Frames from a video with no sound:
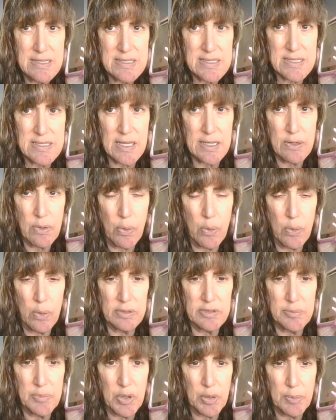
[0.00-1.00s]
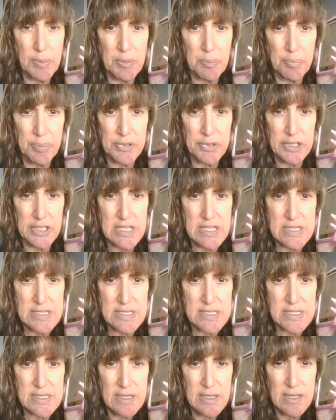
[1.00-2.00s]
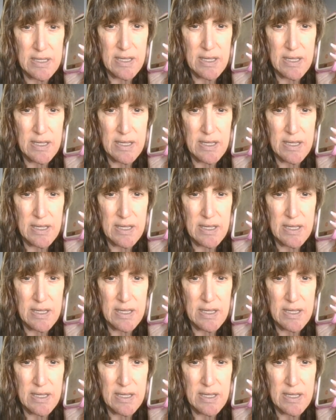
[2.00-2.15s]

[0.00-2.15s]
said, hold a moment, please,